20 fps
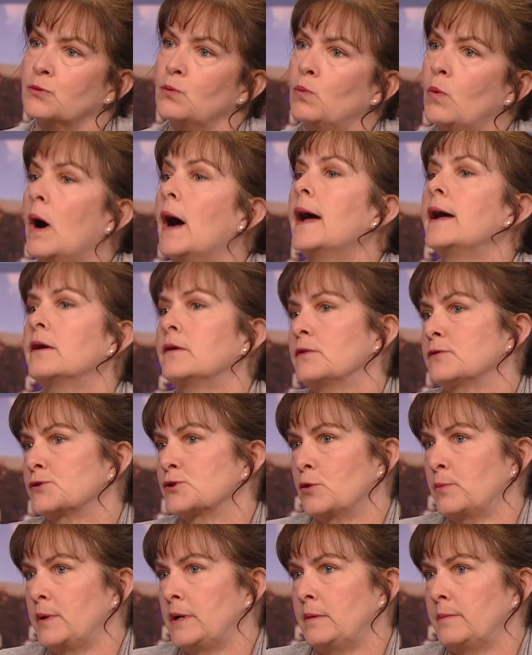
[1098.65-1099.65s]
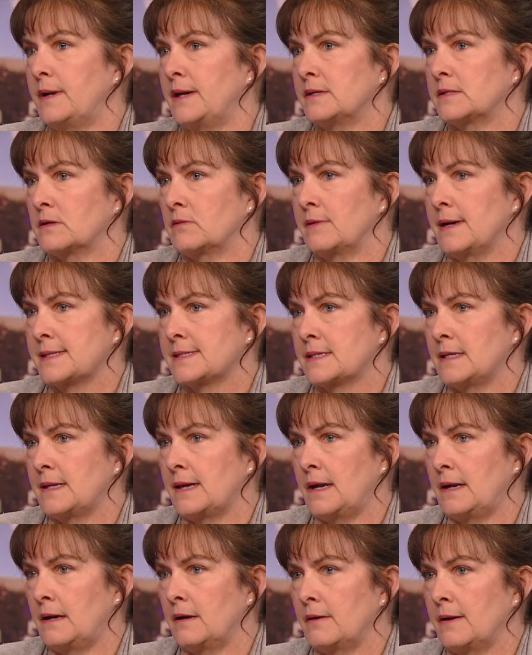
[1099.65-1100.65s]
Why are there so many mice and rats in
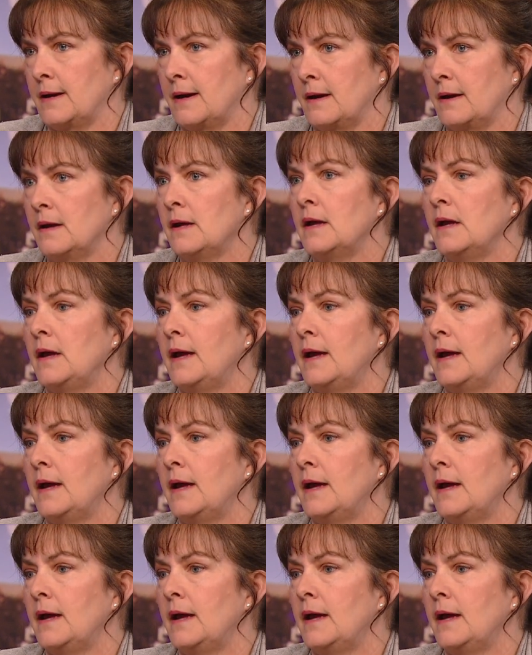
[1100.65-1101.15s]
that area?